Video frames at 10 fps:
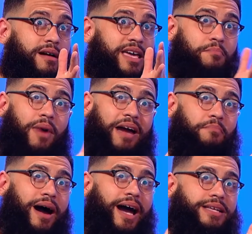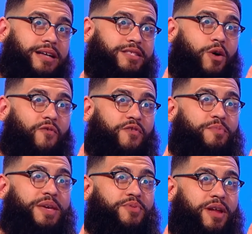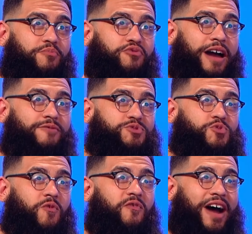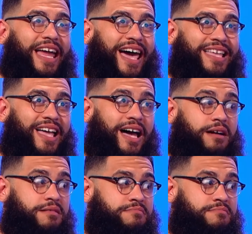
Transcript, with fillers: in my mind, I don't think people at private school fight like that.